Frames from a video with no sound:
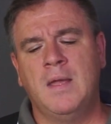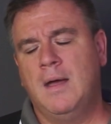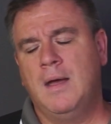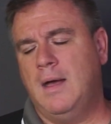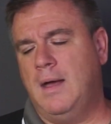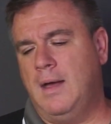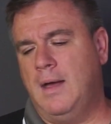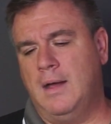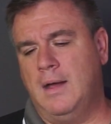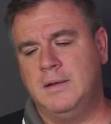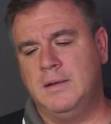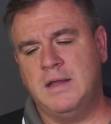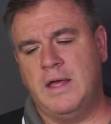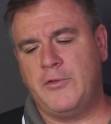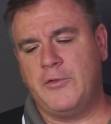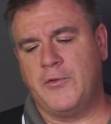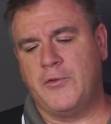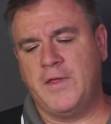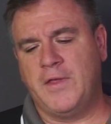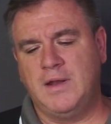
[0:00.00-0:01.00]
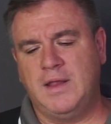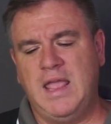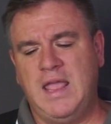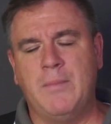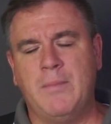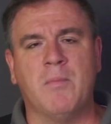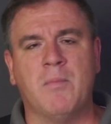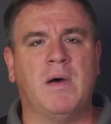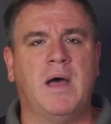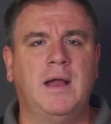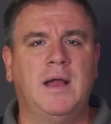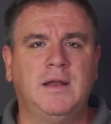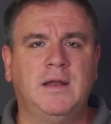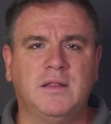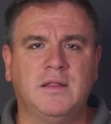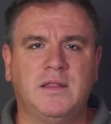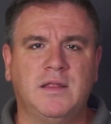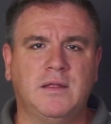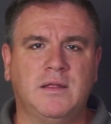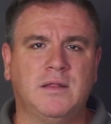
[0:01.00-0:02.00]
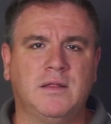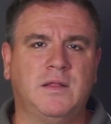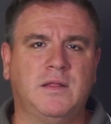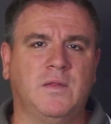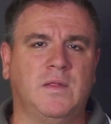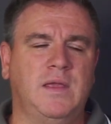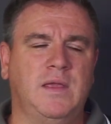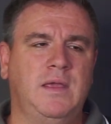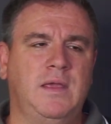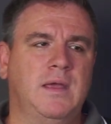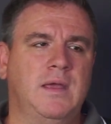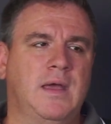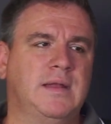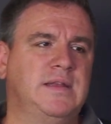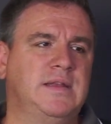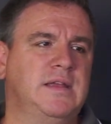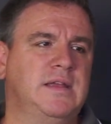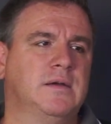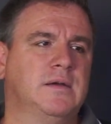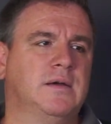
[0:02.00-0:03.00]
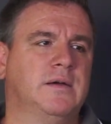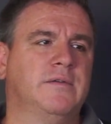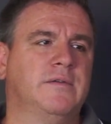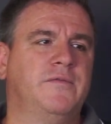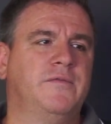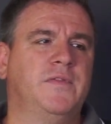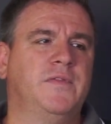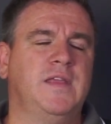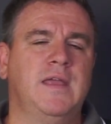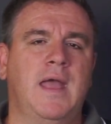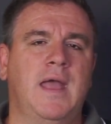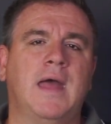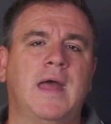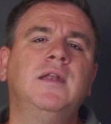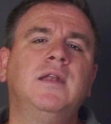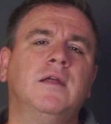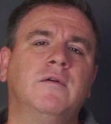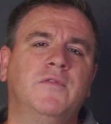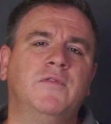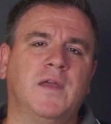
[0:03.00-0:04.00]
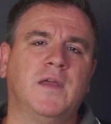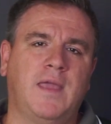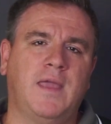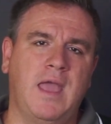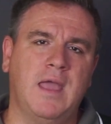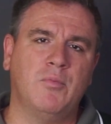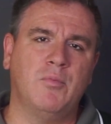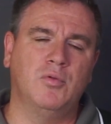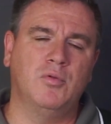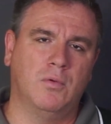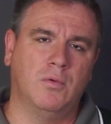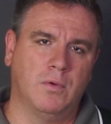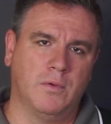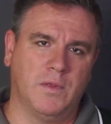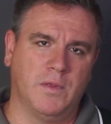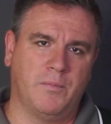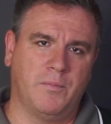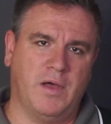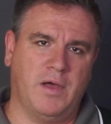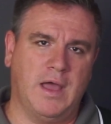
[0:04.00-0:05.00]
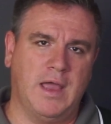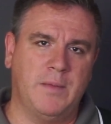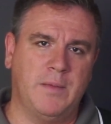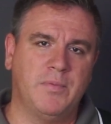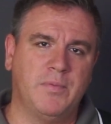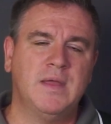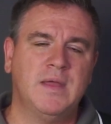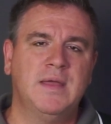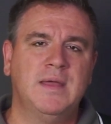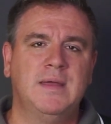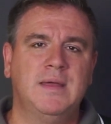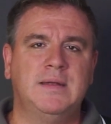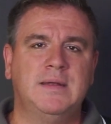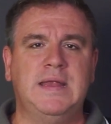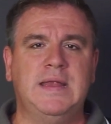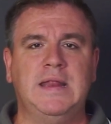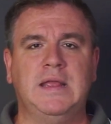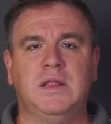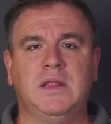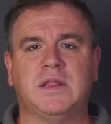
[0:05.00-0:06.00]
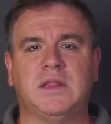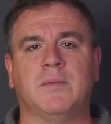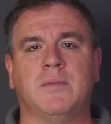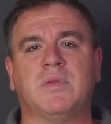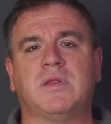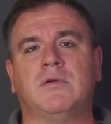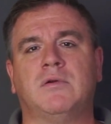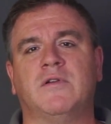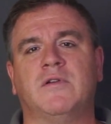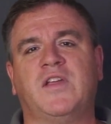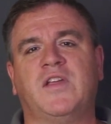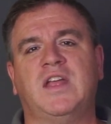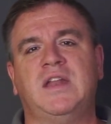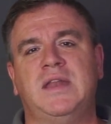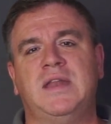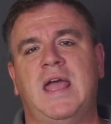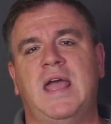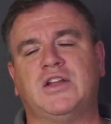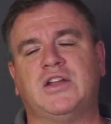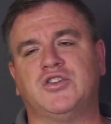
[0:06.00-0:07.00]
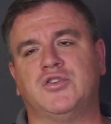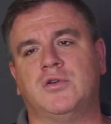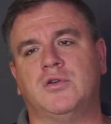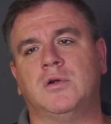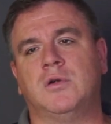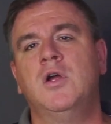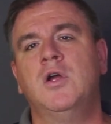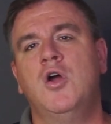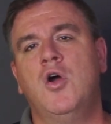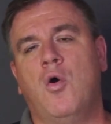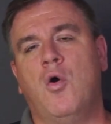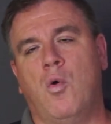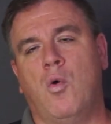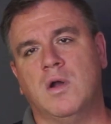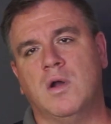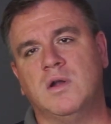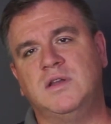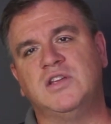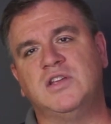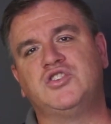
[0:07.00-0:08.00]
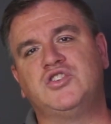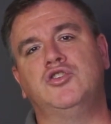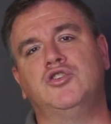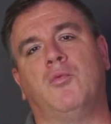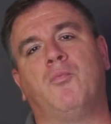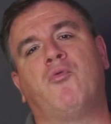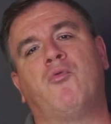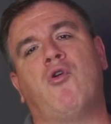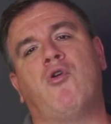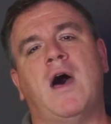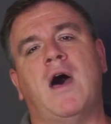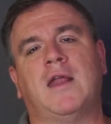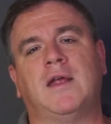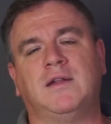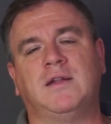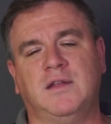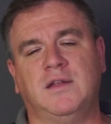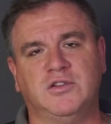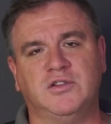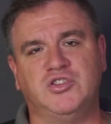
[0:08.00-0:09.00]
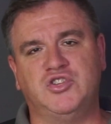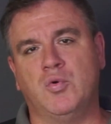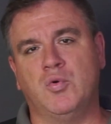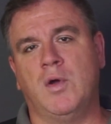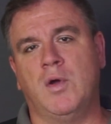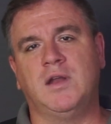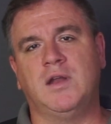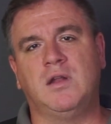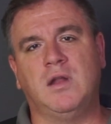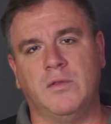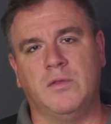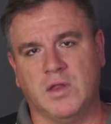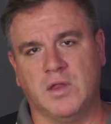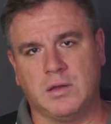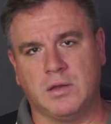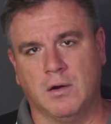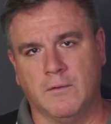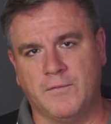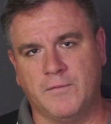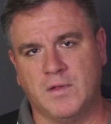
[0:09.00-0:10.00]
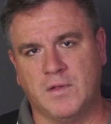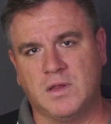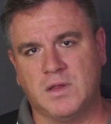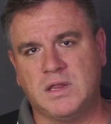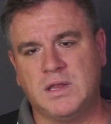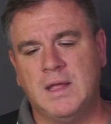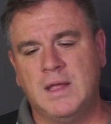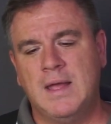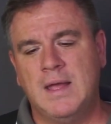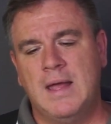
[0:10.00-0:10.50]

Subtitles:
Another thing to keep in mind is the idea of the end of the cable or the pipe needing some sort of connector or additional product joined to the surface.